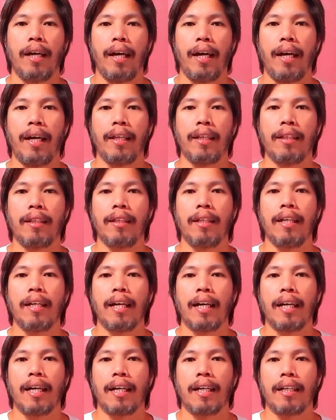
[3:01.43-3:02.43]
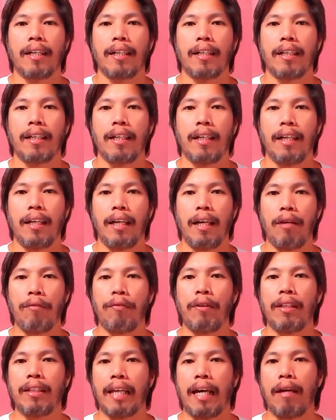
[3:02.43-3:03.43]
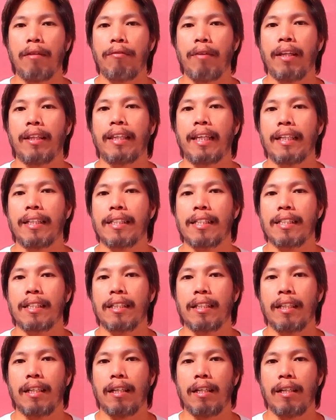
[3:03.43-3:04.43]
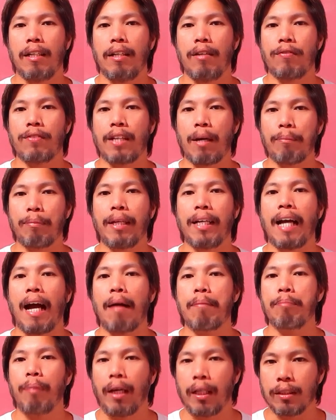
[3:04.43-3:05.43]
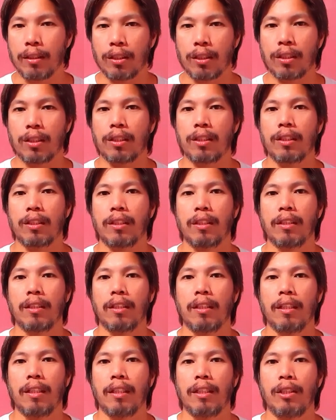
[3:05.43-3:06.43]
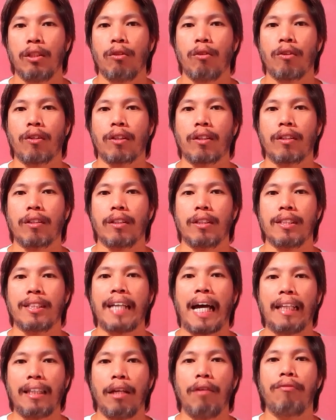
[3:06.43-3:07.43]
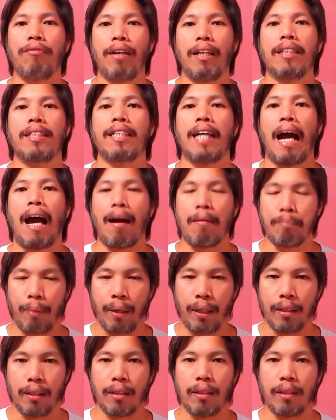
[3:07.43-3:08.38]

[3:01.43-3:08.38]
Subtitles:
And if in the event, if something happens, yung sad events happen,